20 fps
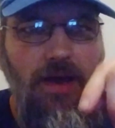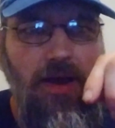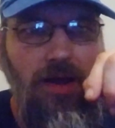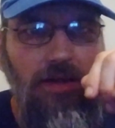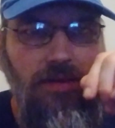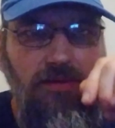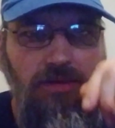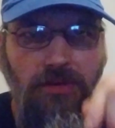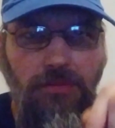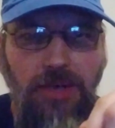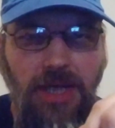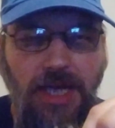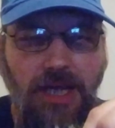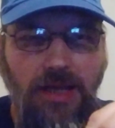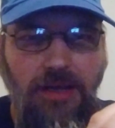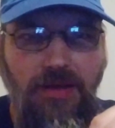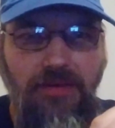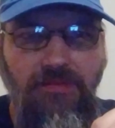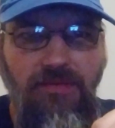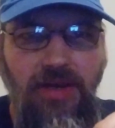Until my
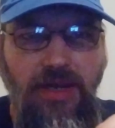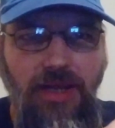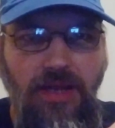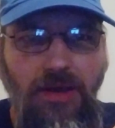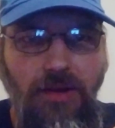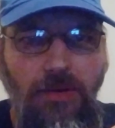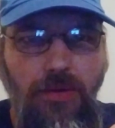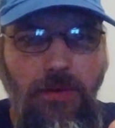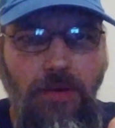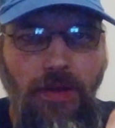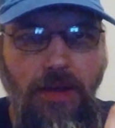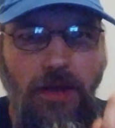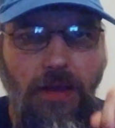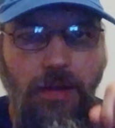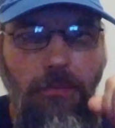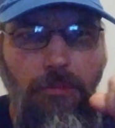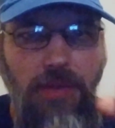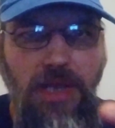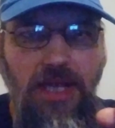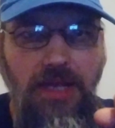next video,
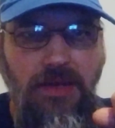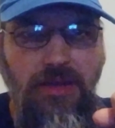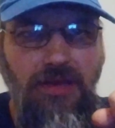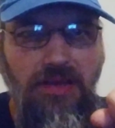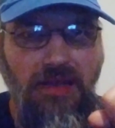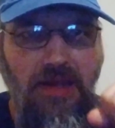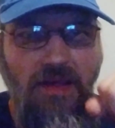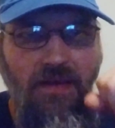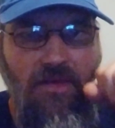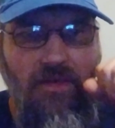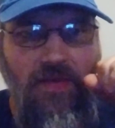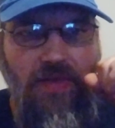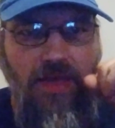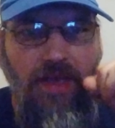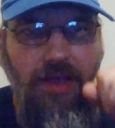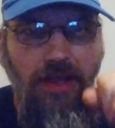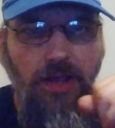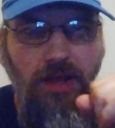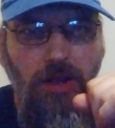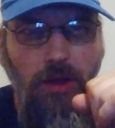peace,
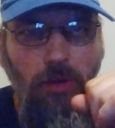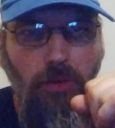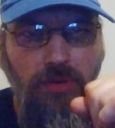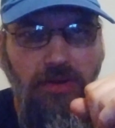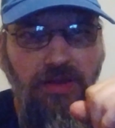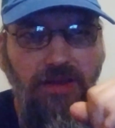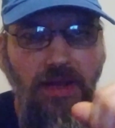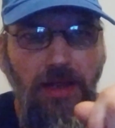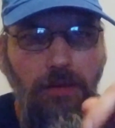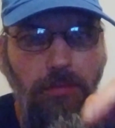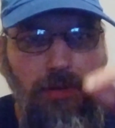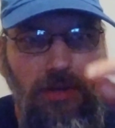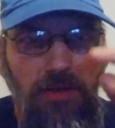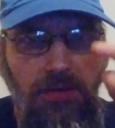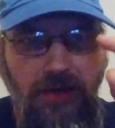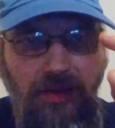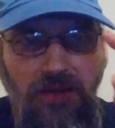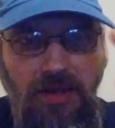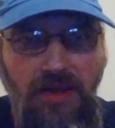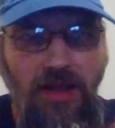go
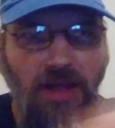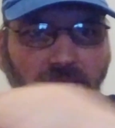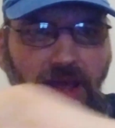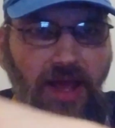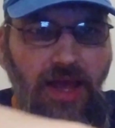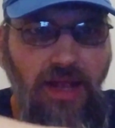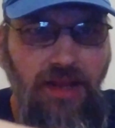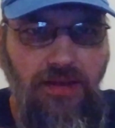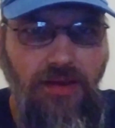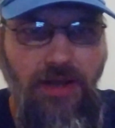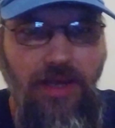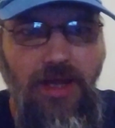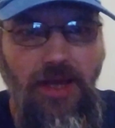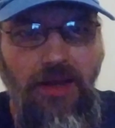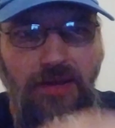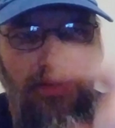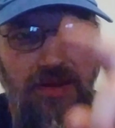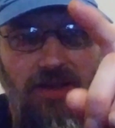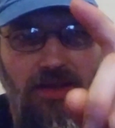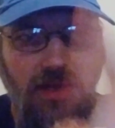Sabres, and like I
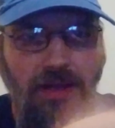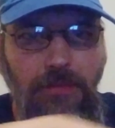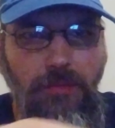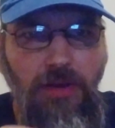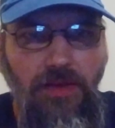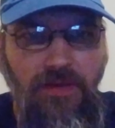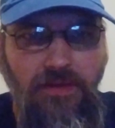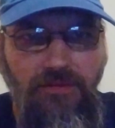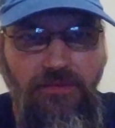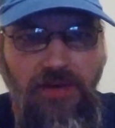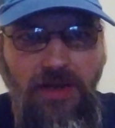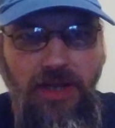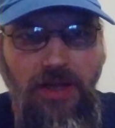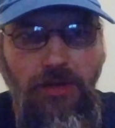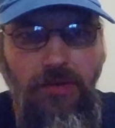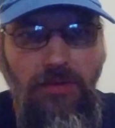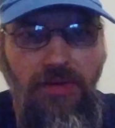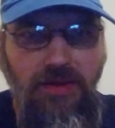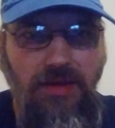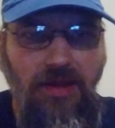said, them other
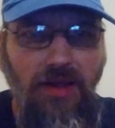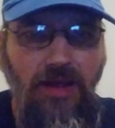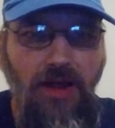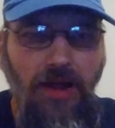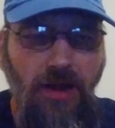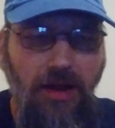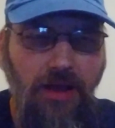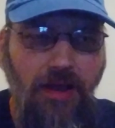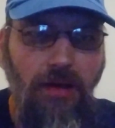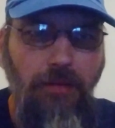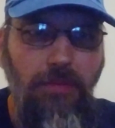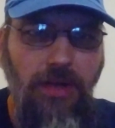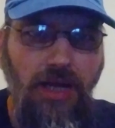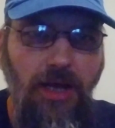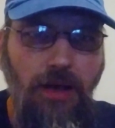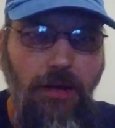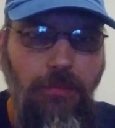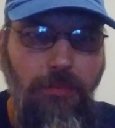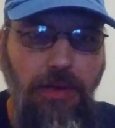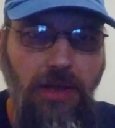videos, are coming
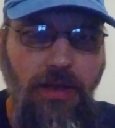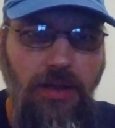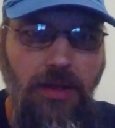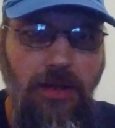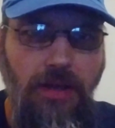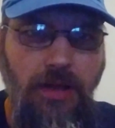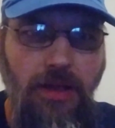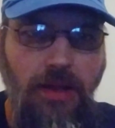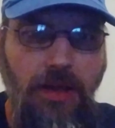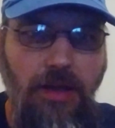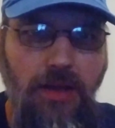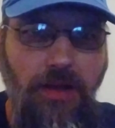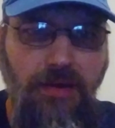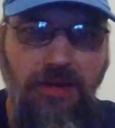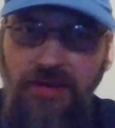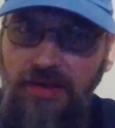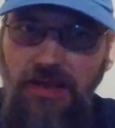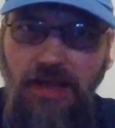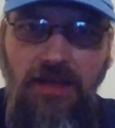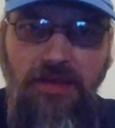up.
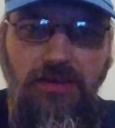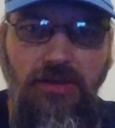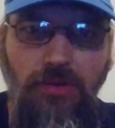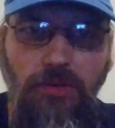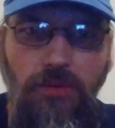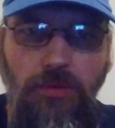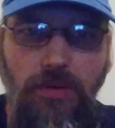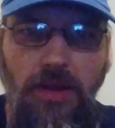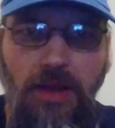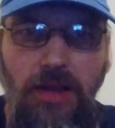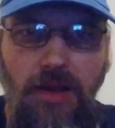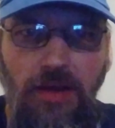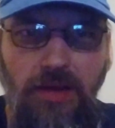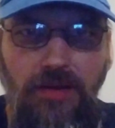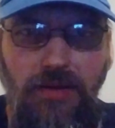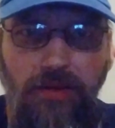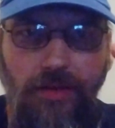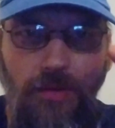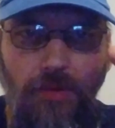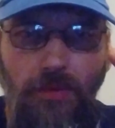Stay tuned.
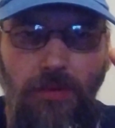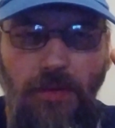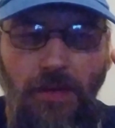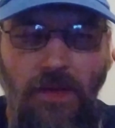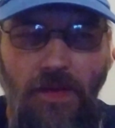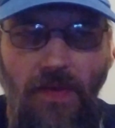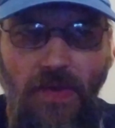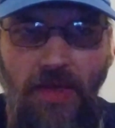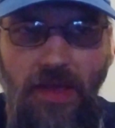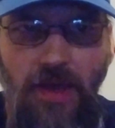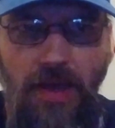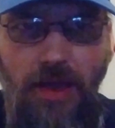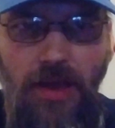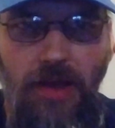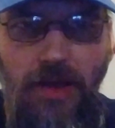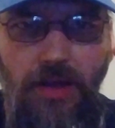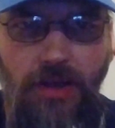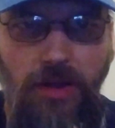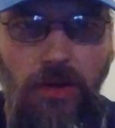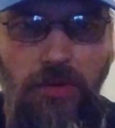So,
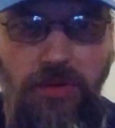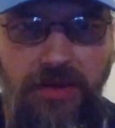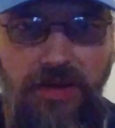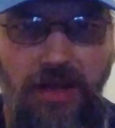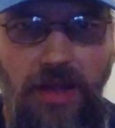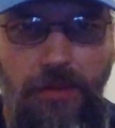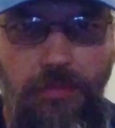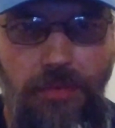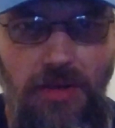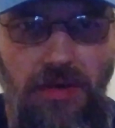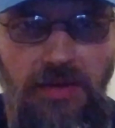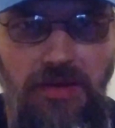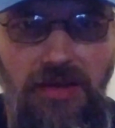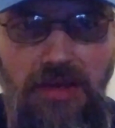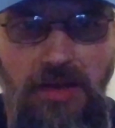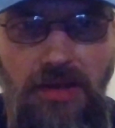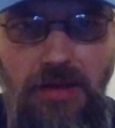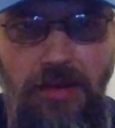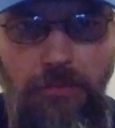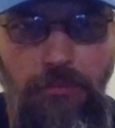go Sabres,
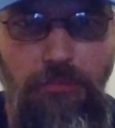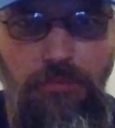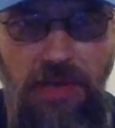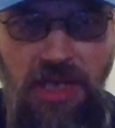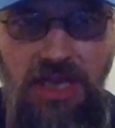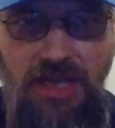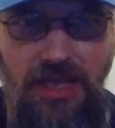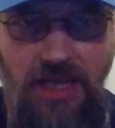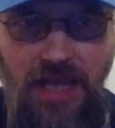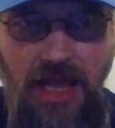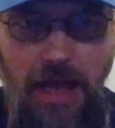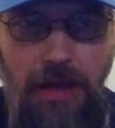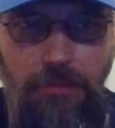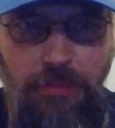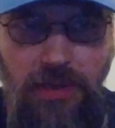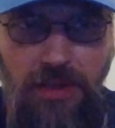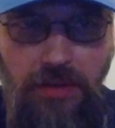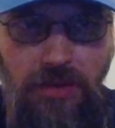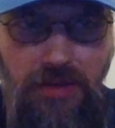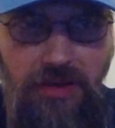beat the
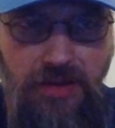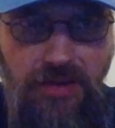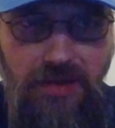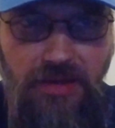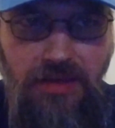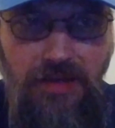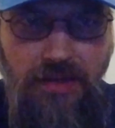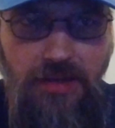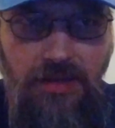Capitals.